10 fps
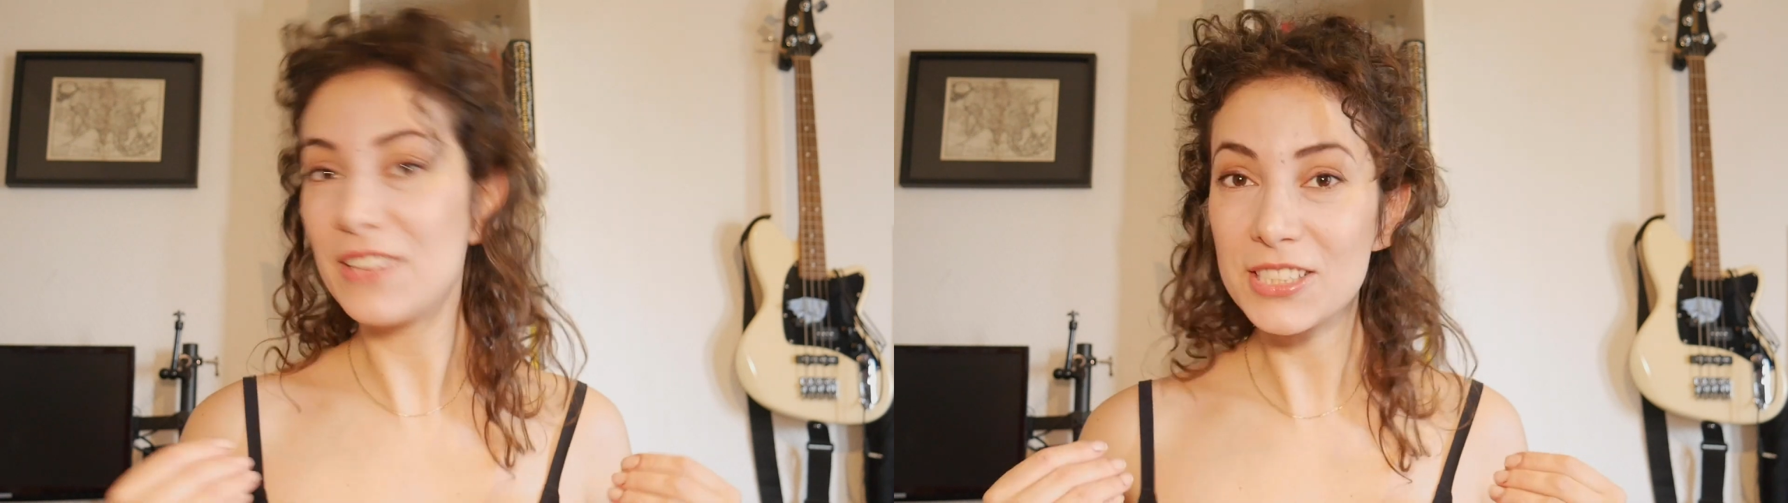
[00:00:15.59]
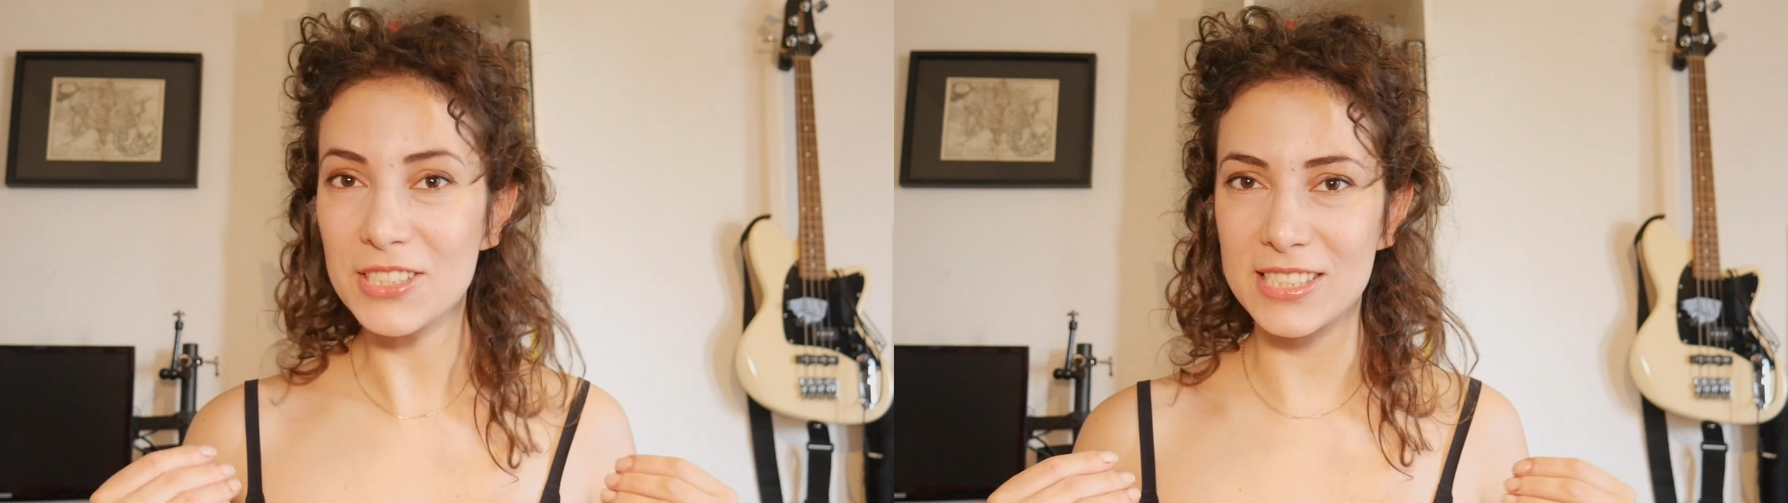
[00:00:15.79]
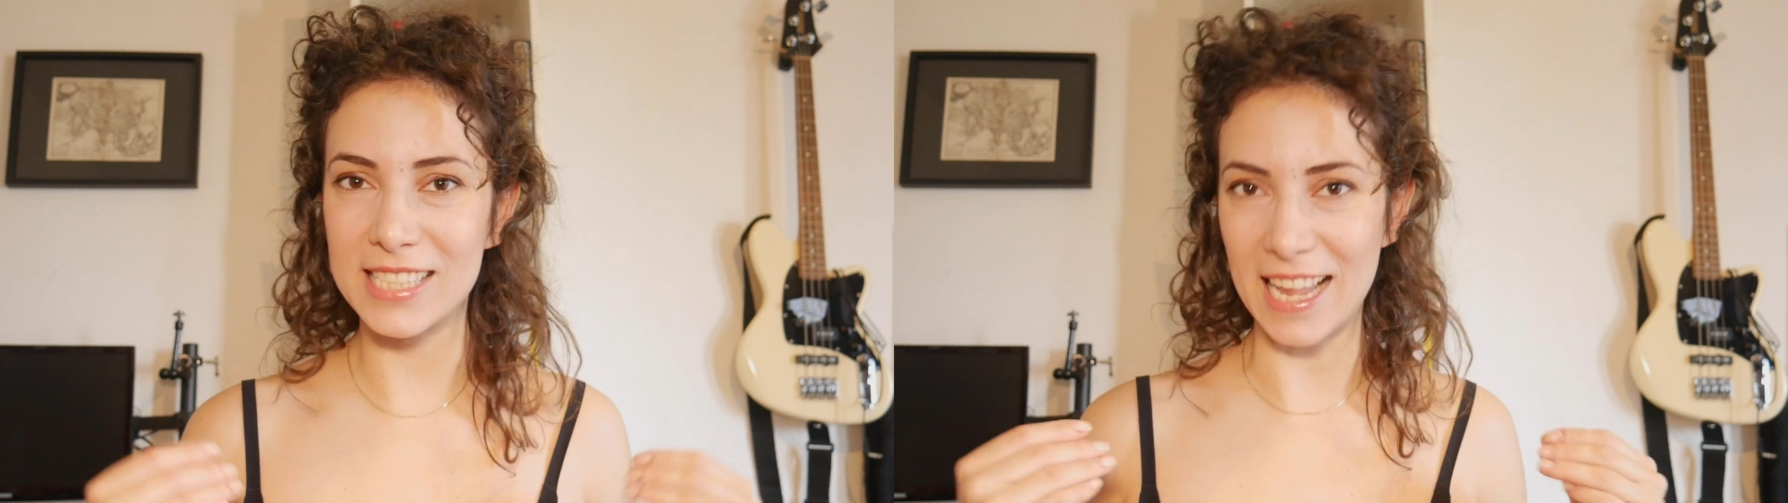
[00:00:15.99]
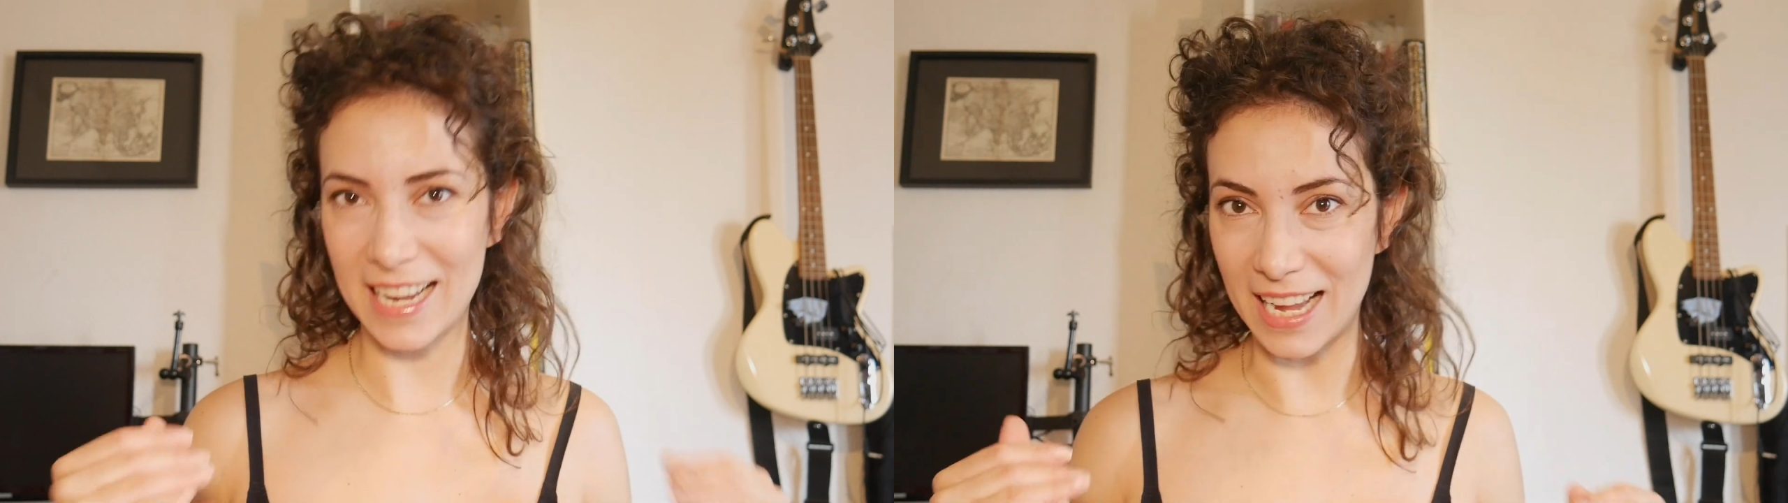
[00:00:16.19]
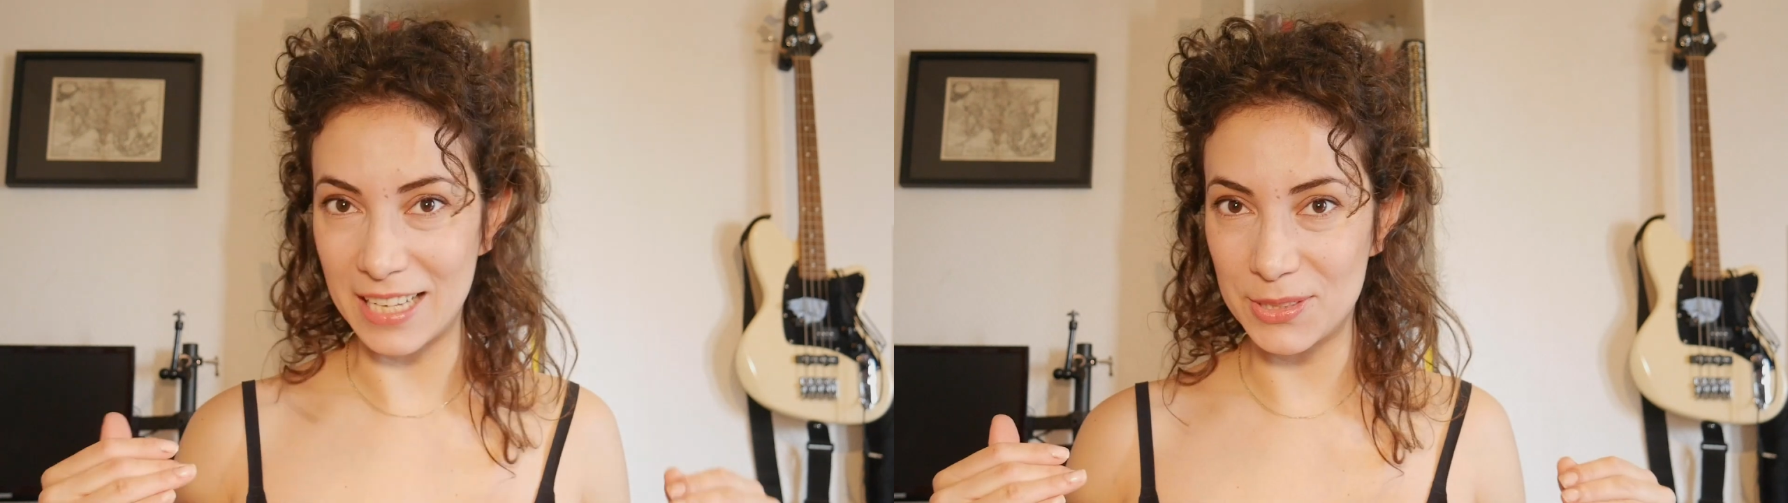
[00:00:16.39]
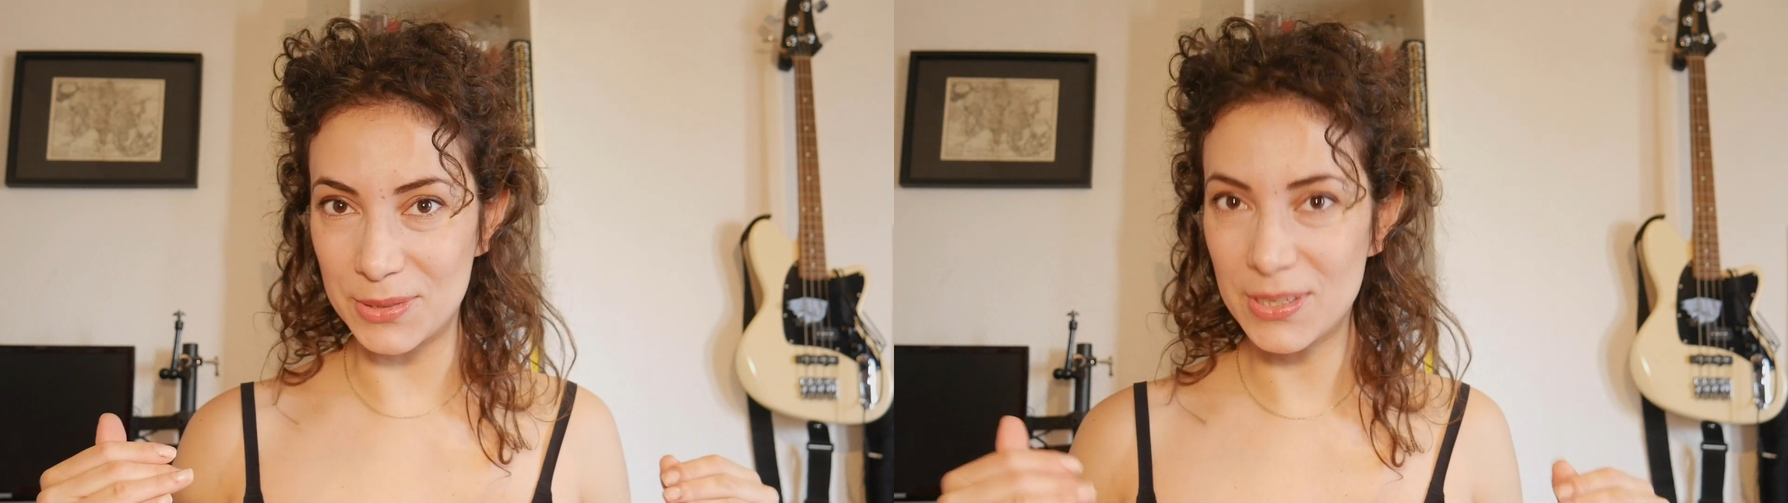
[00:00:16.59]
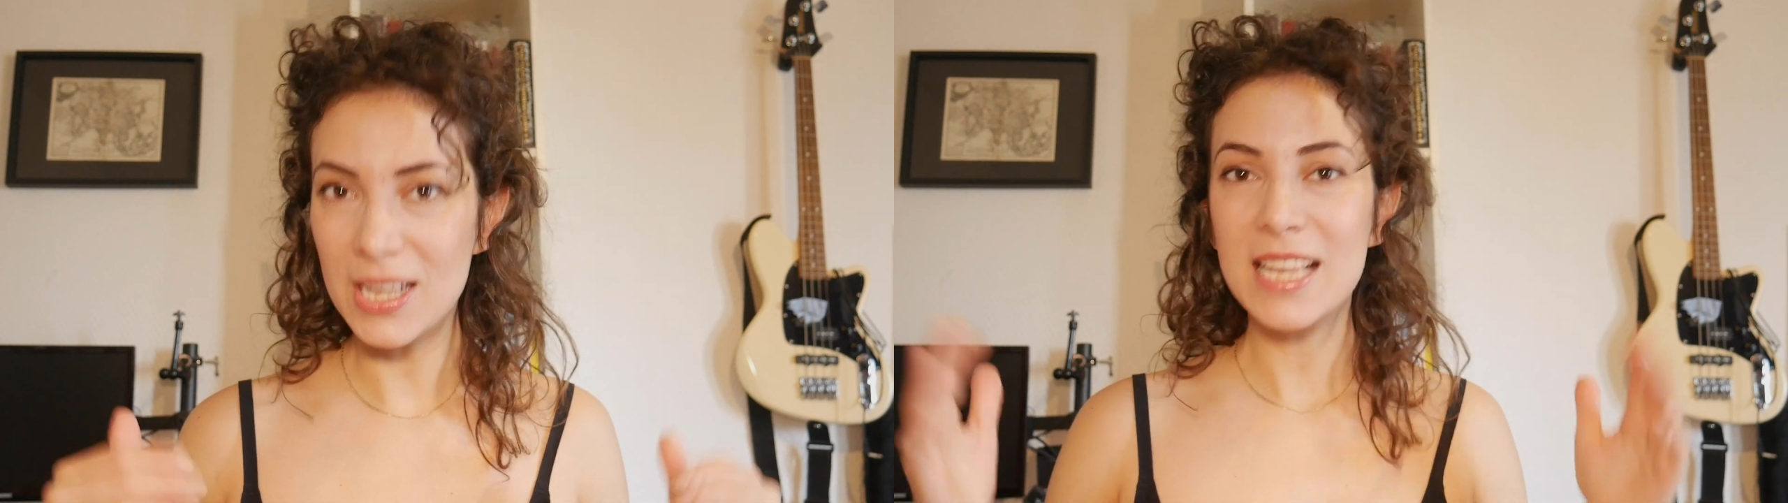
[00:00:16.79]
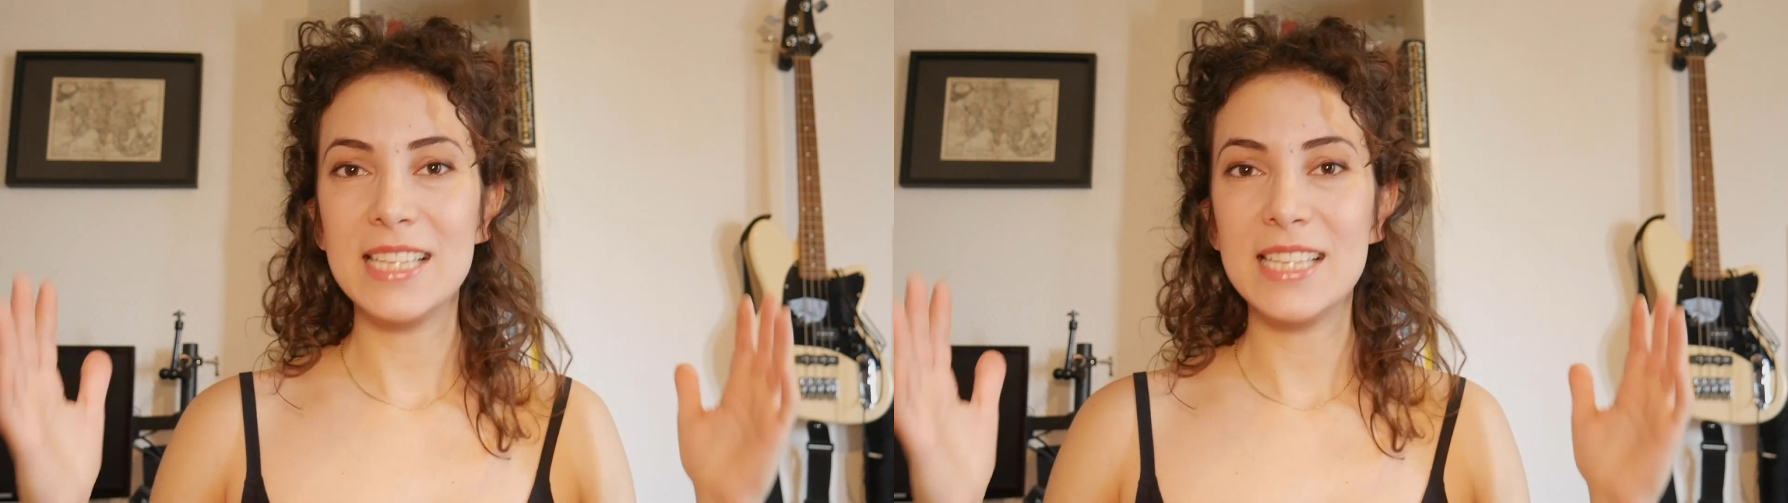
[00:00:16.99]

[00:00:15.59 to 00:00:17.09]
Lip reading: features like I do,